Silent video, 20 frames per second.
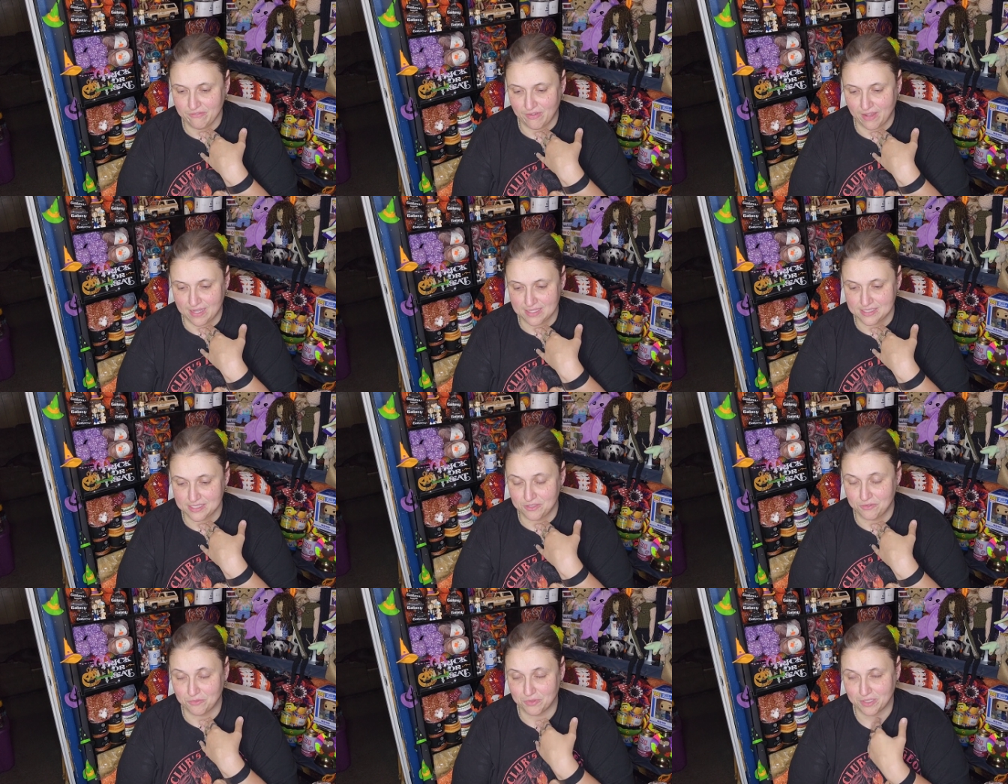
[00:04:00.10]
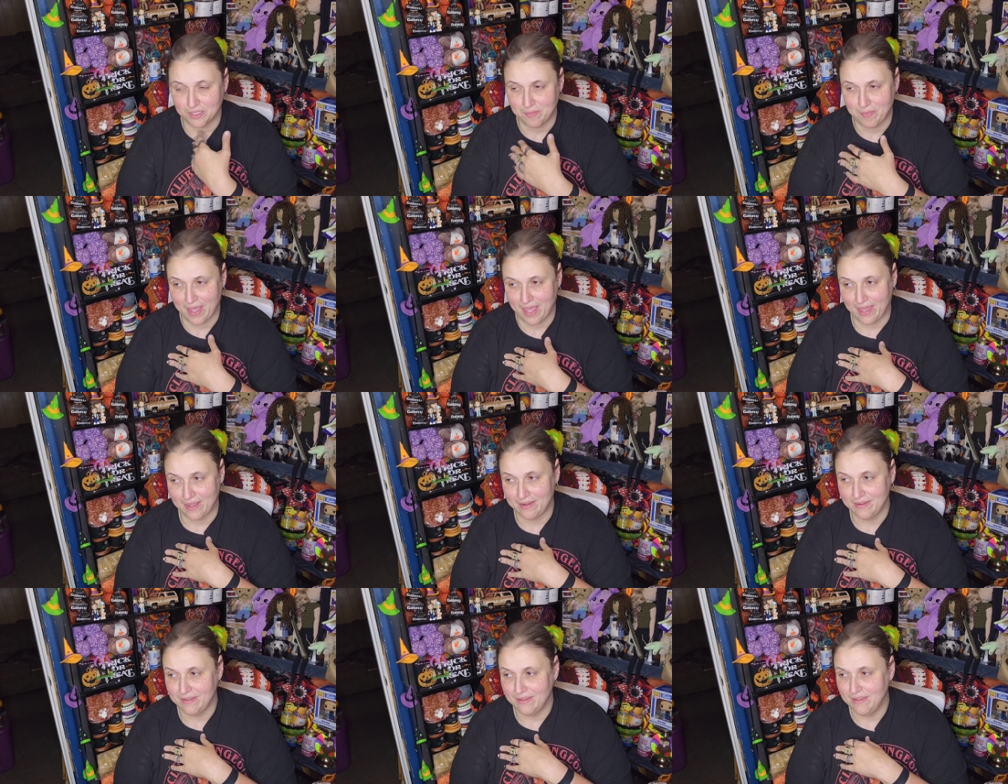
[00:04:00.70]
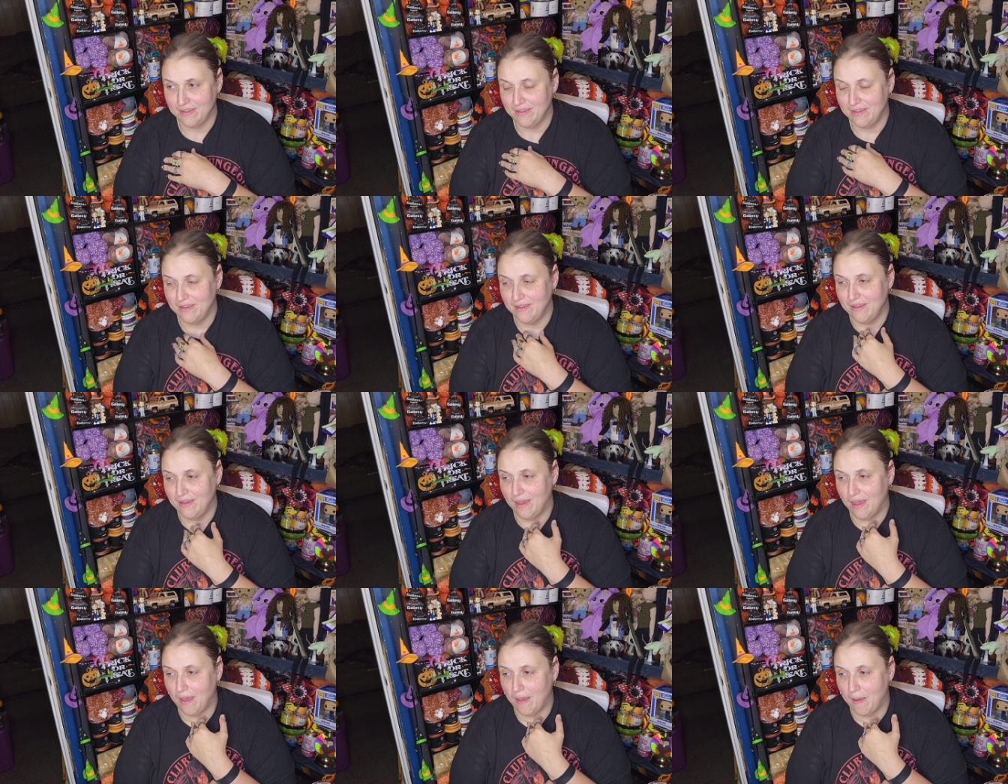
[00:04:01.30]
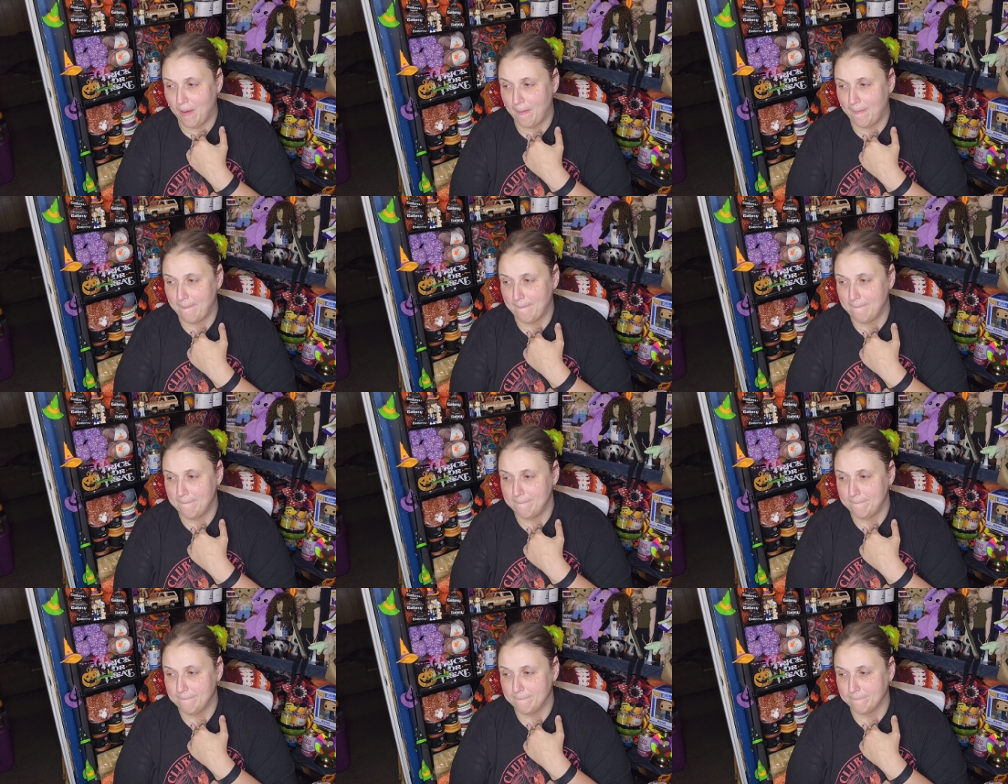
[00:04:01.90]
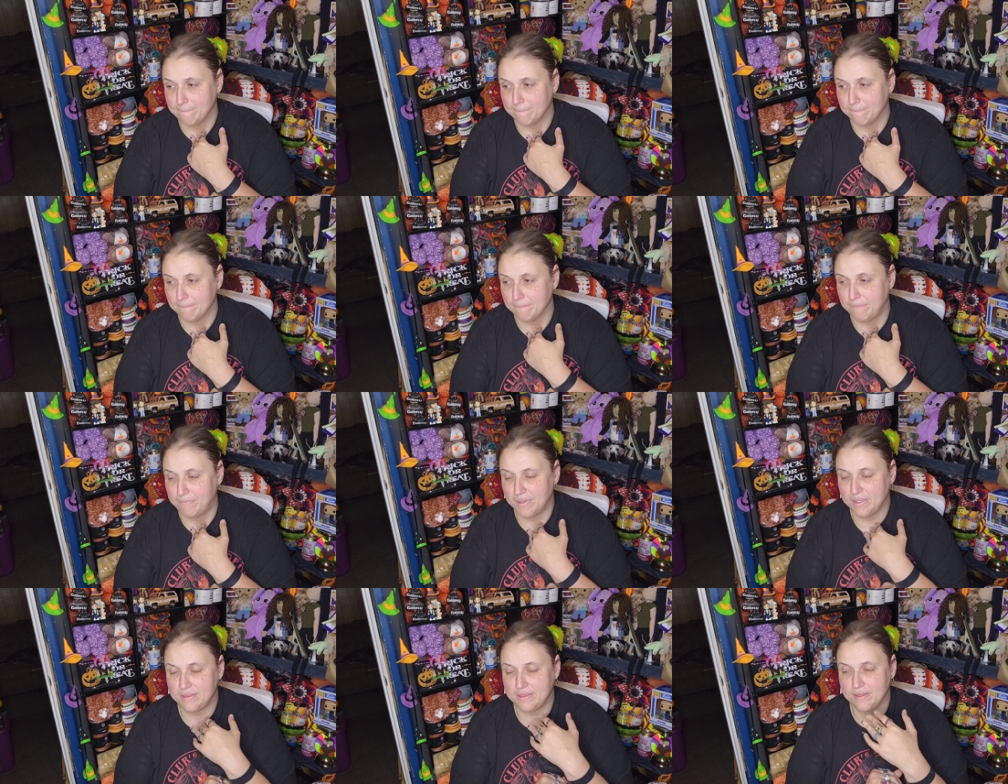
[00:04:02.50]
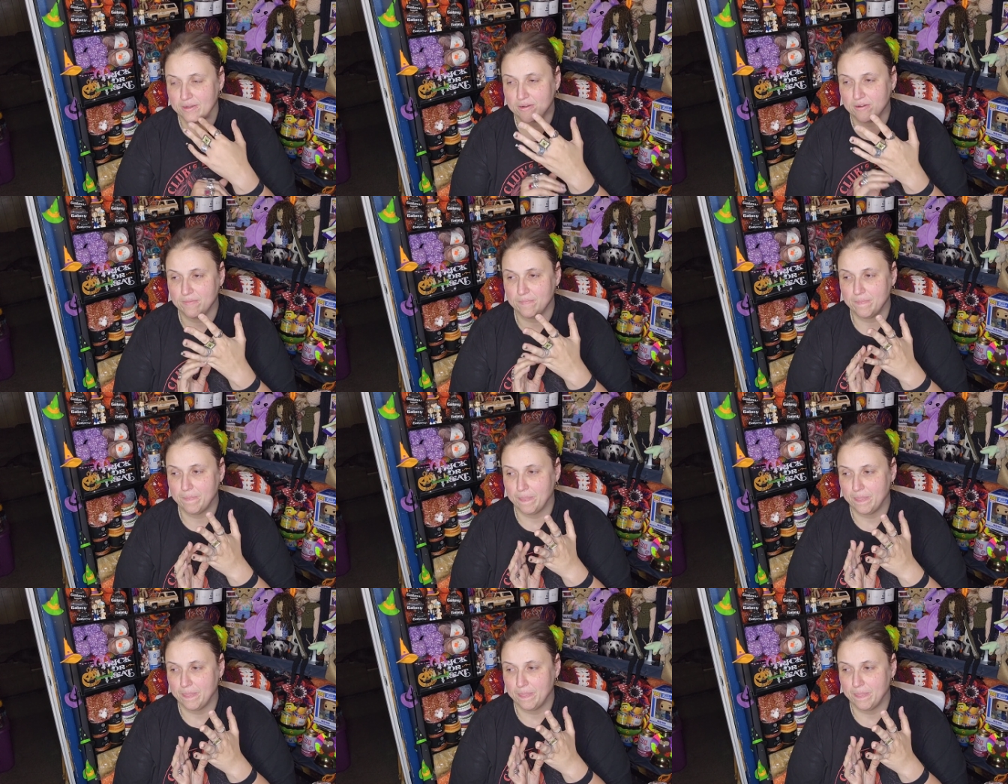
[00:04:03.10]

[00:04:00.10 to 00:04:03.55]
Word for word: Fozzy really bad. Um, but they're